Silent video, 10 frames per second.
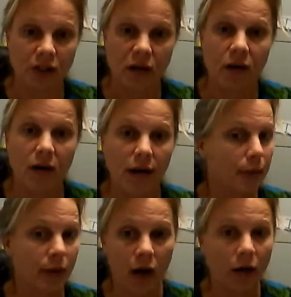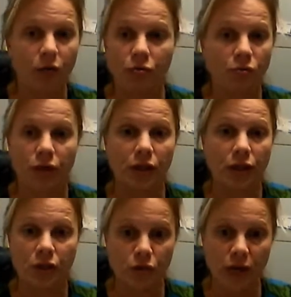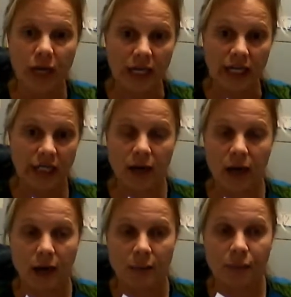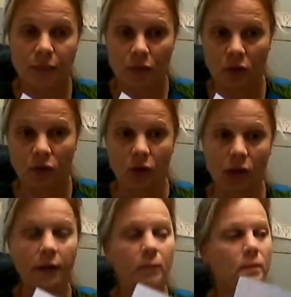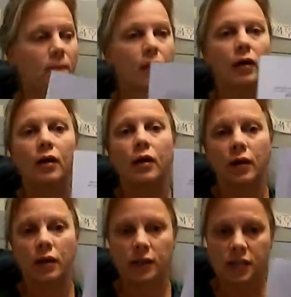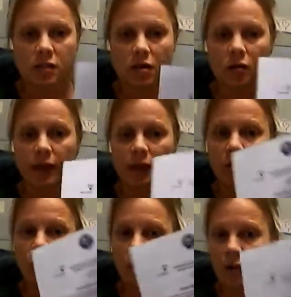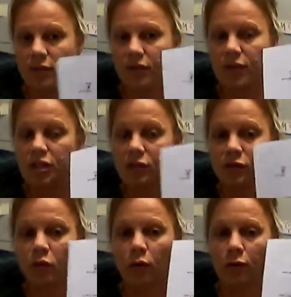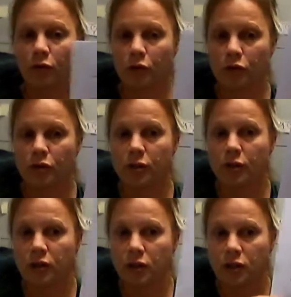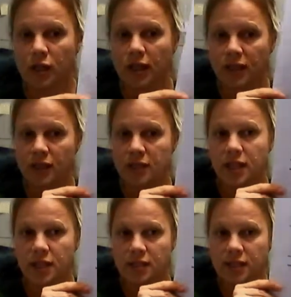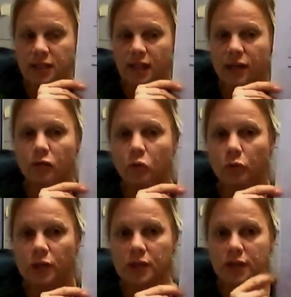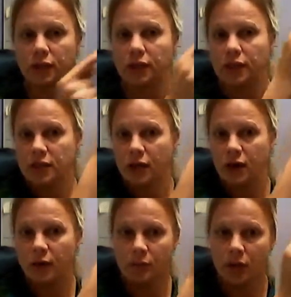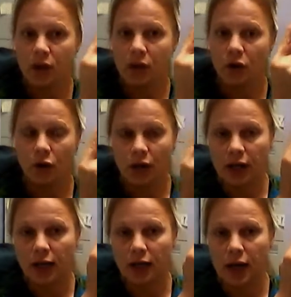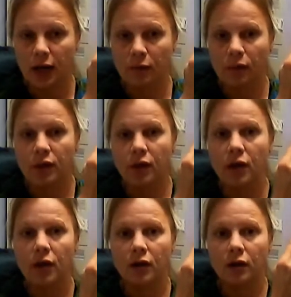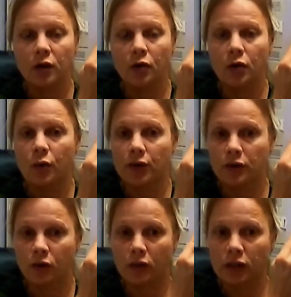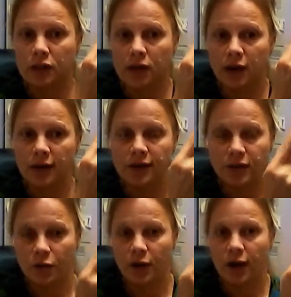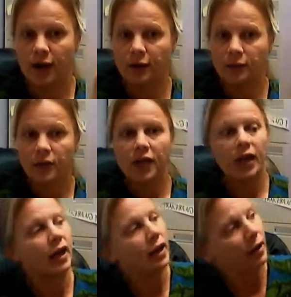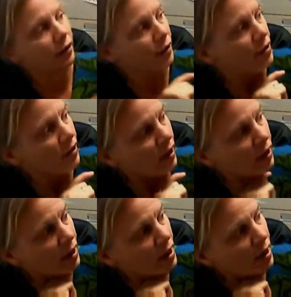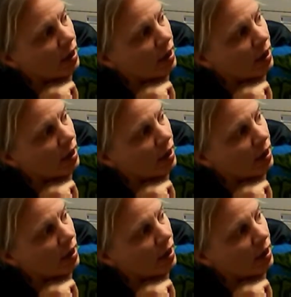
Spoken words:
time, not during the training time. Okay? Now let's talk about the court observation form first. It looks like this, has the state of Florida seal at the top, guardian ad litem logo on the side to the right, and it does say